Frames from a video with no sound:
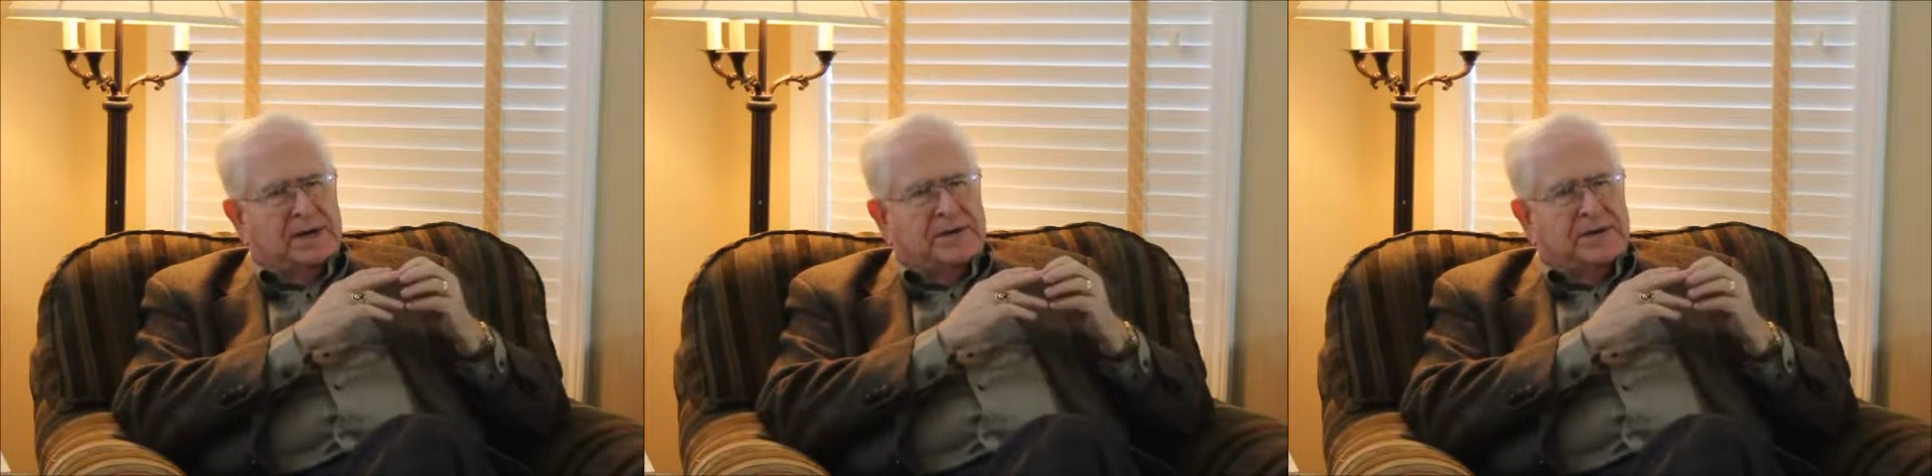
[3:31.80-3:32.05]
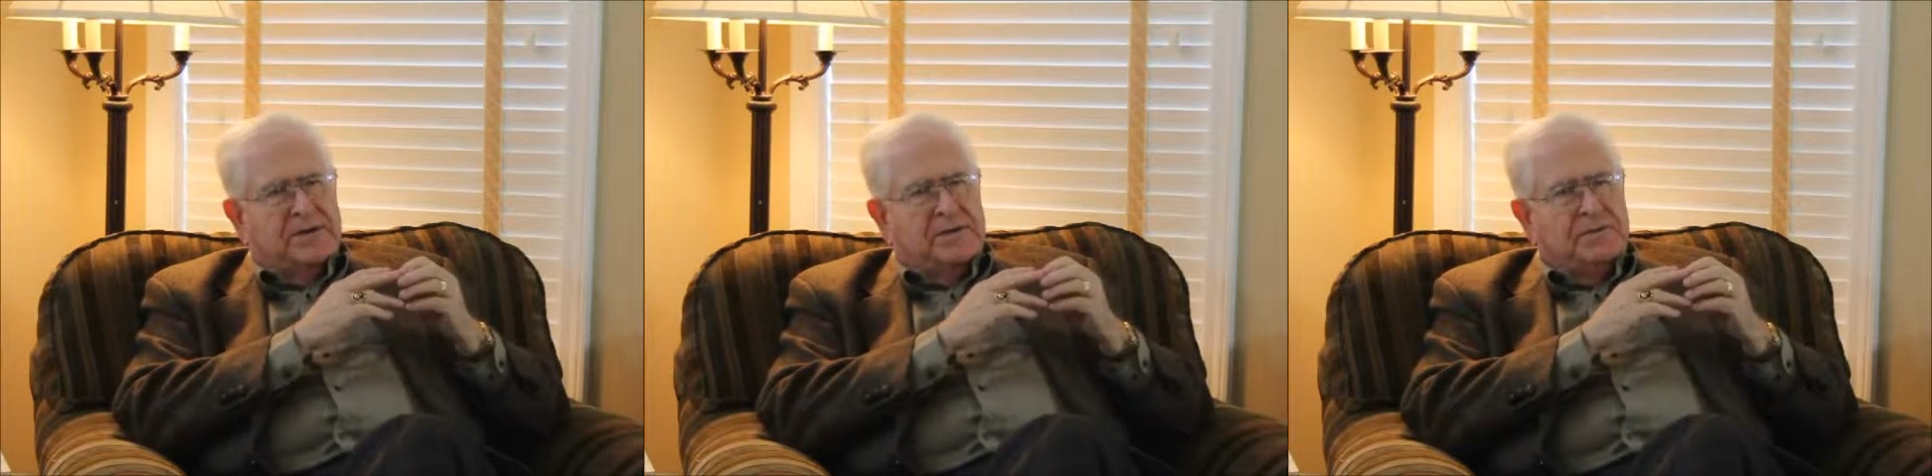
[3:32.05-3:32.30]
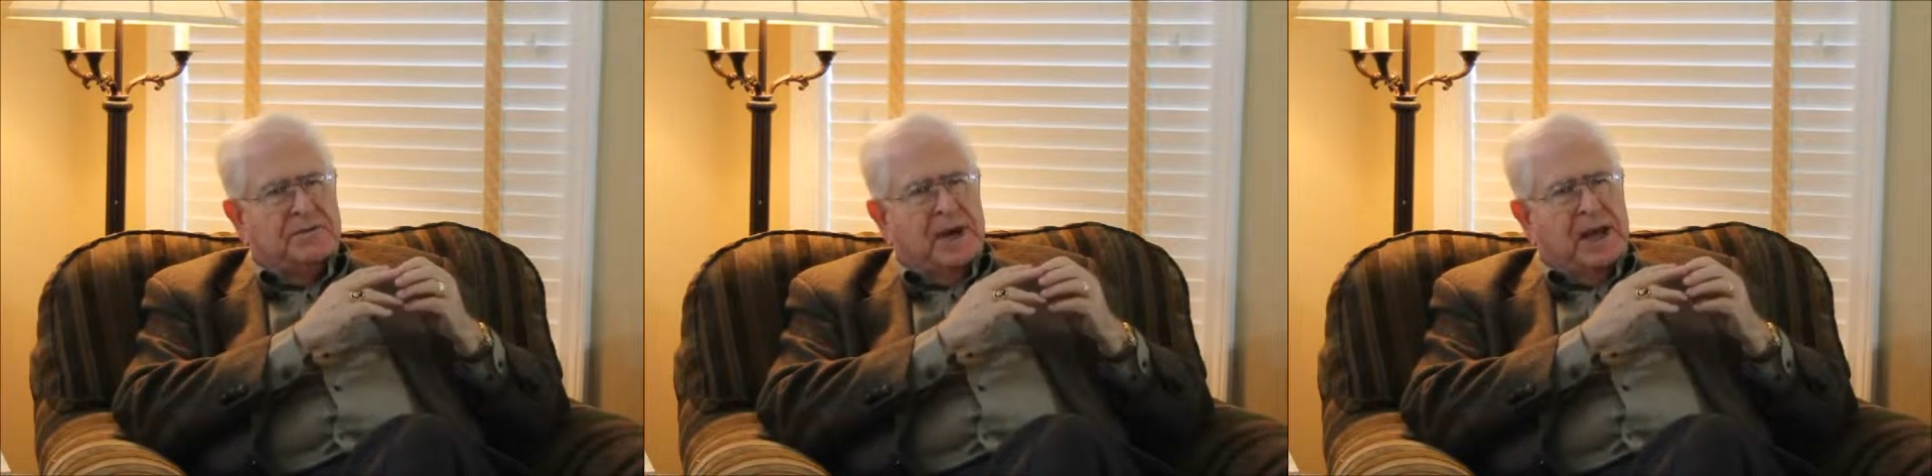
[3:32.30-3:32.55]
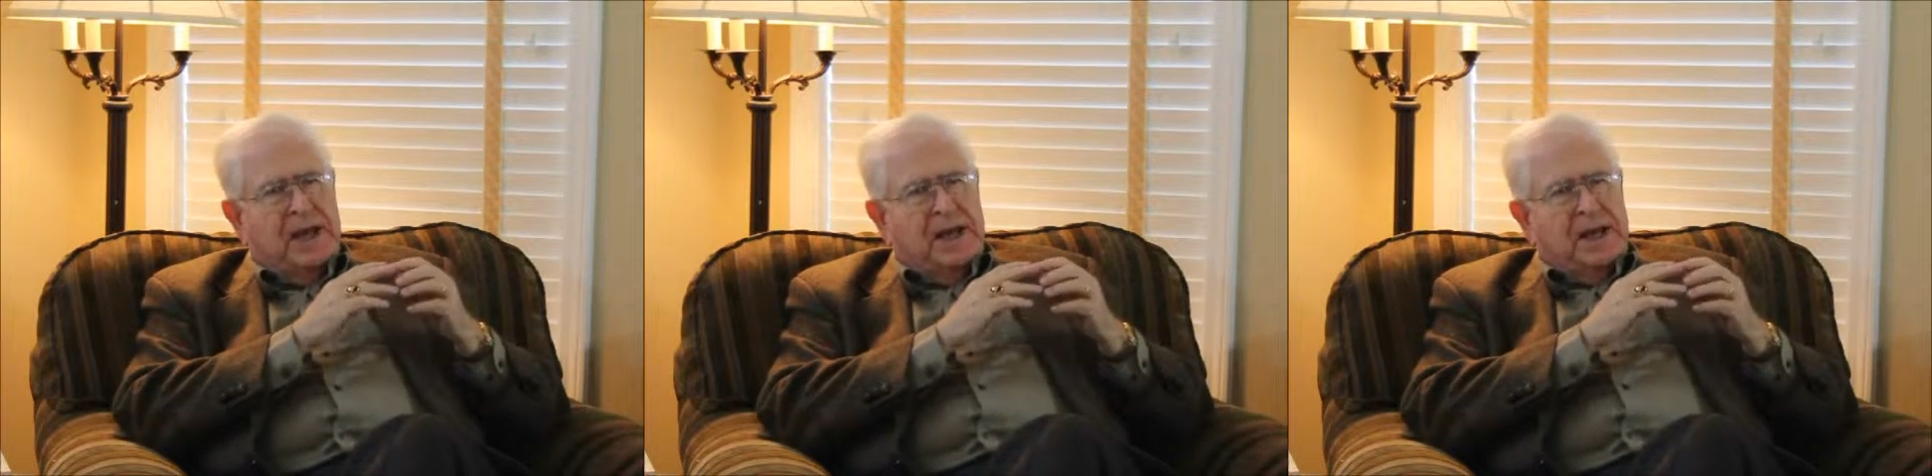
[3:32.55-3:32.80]
to
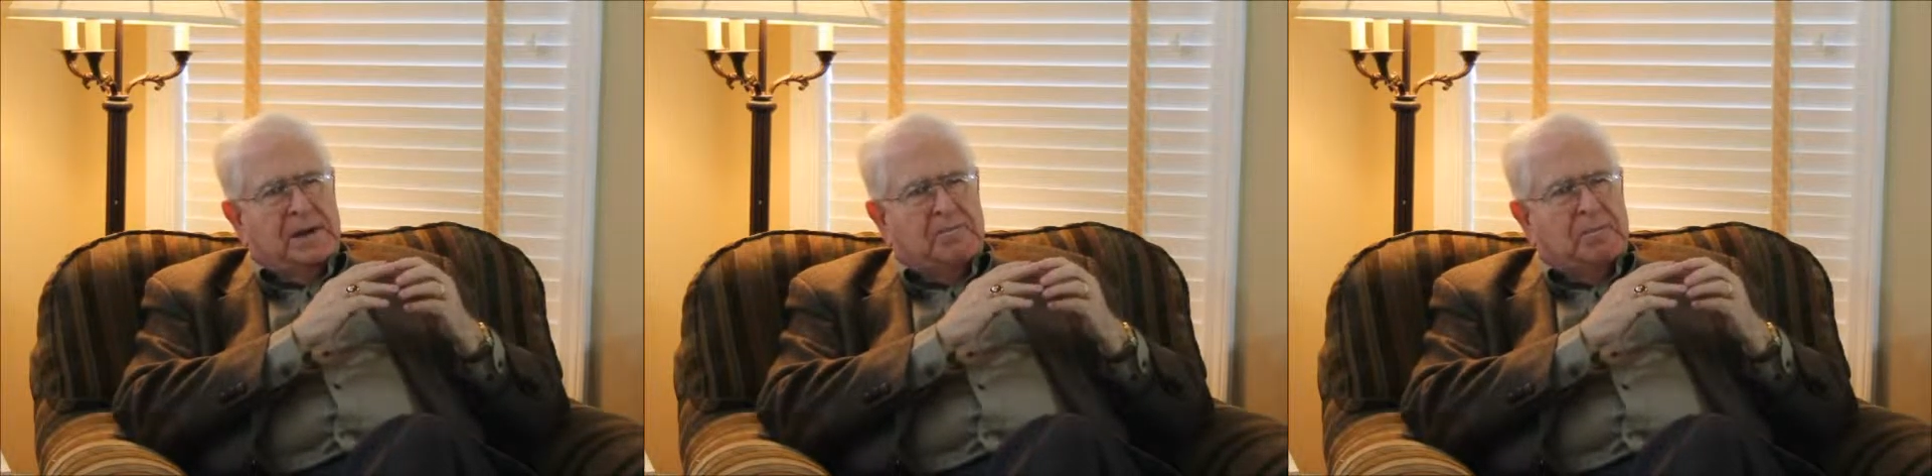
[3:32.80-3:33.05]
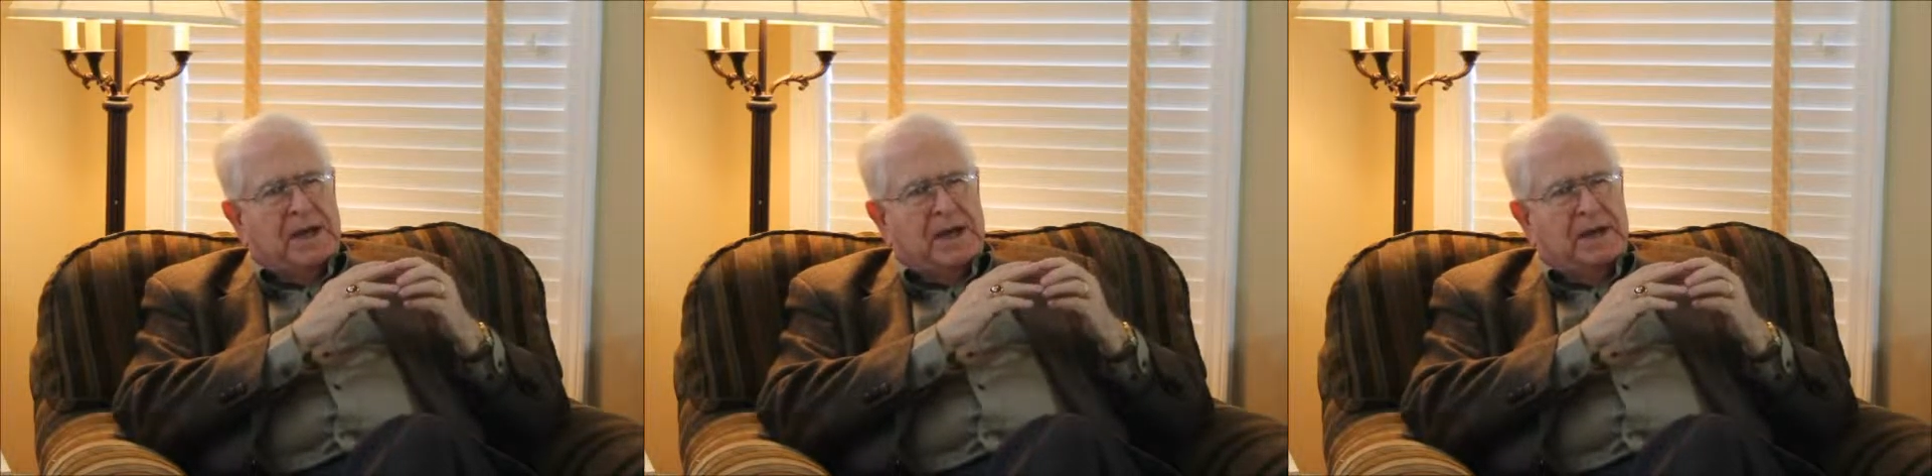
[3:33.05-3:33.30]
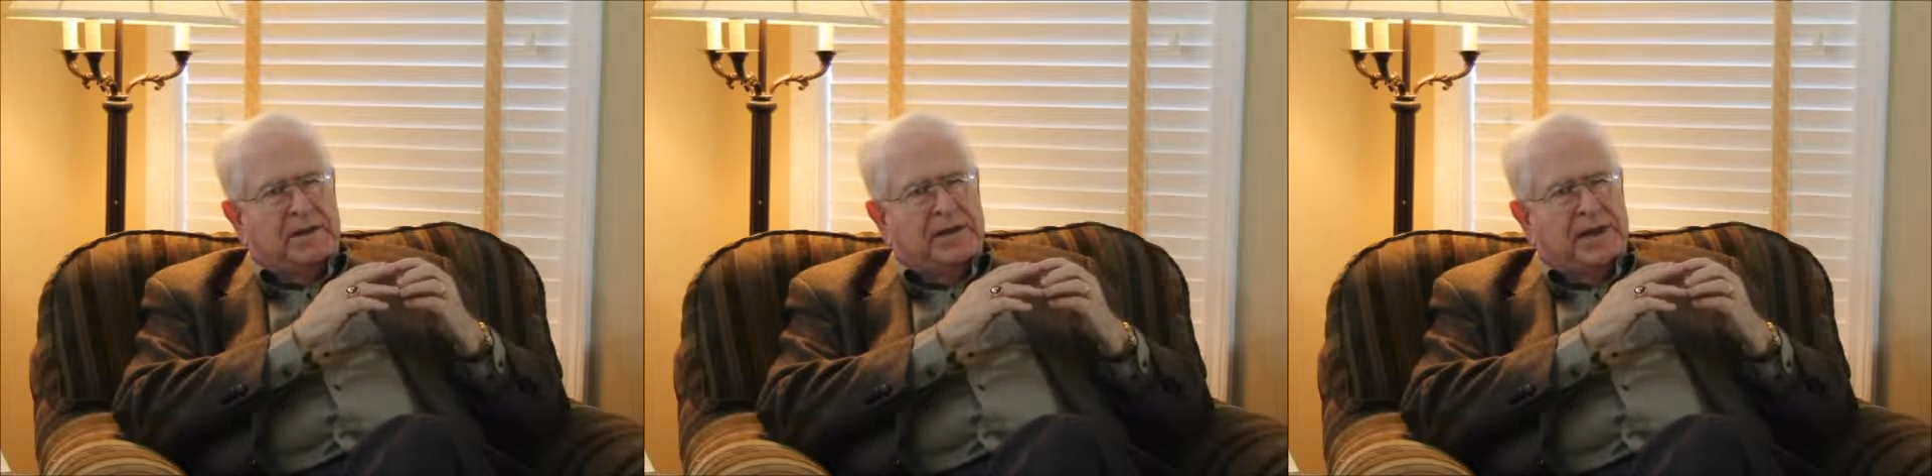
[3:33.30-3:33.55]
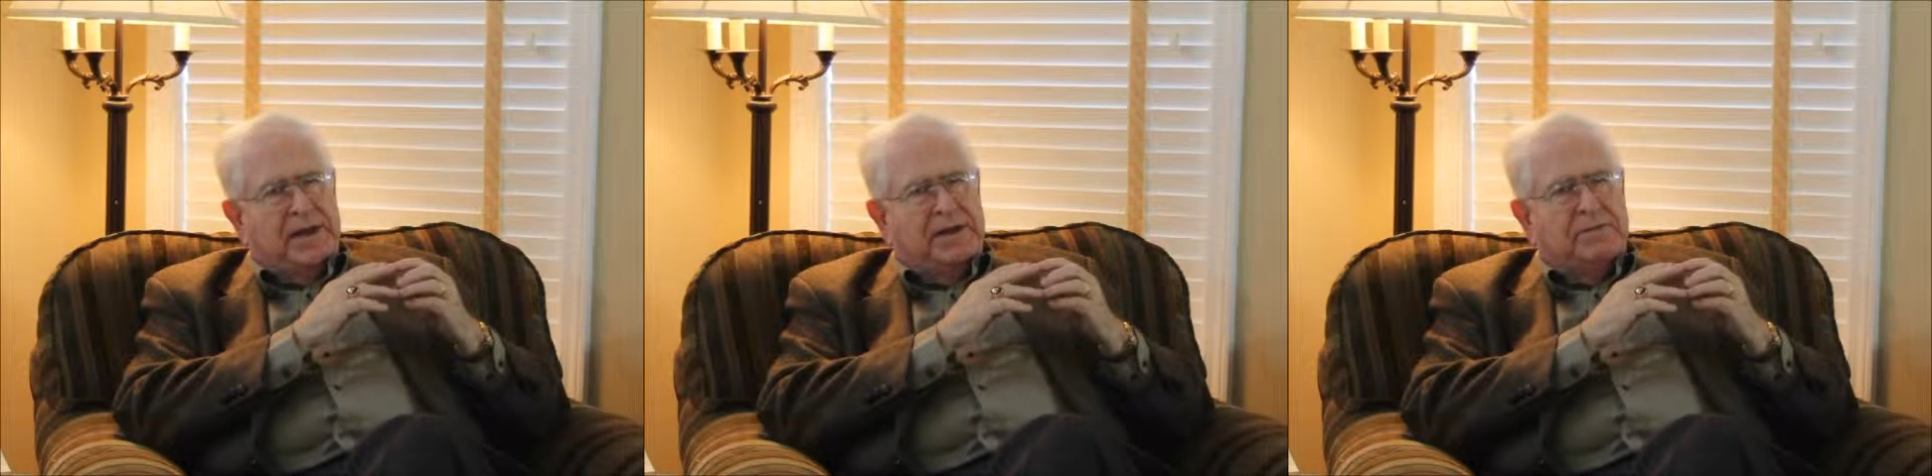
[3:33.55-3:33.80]
be
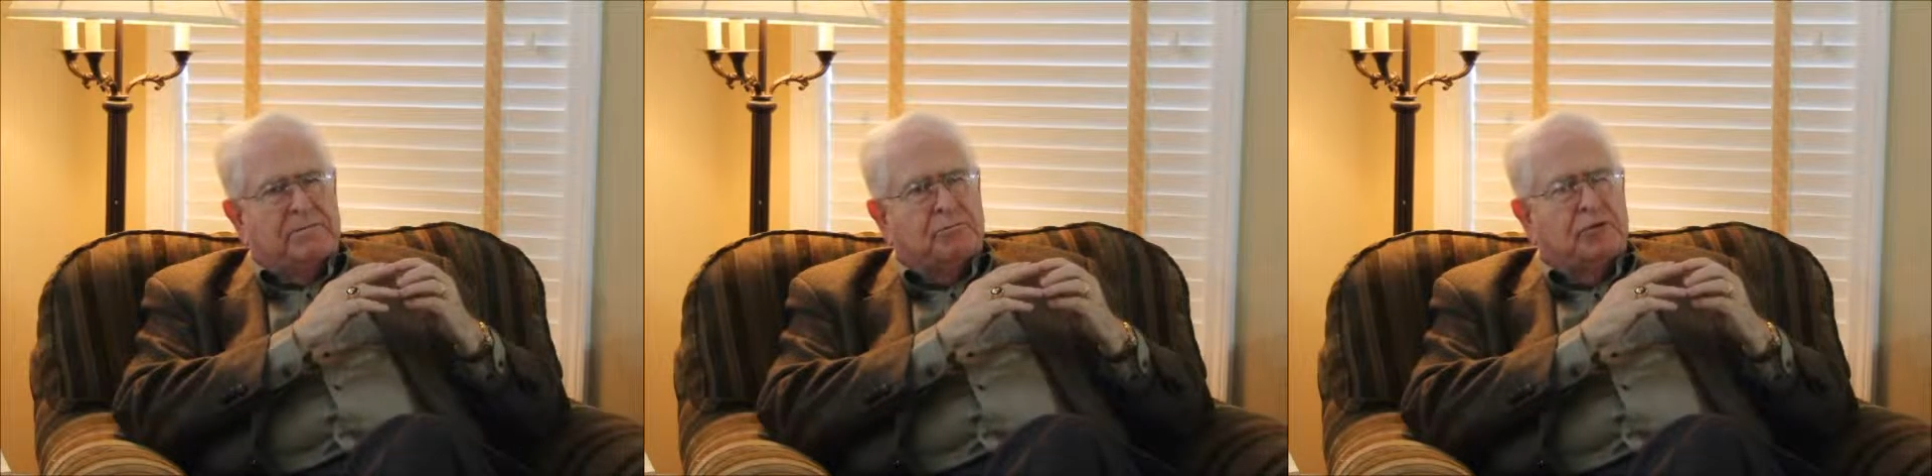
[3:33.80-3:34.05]
the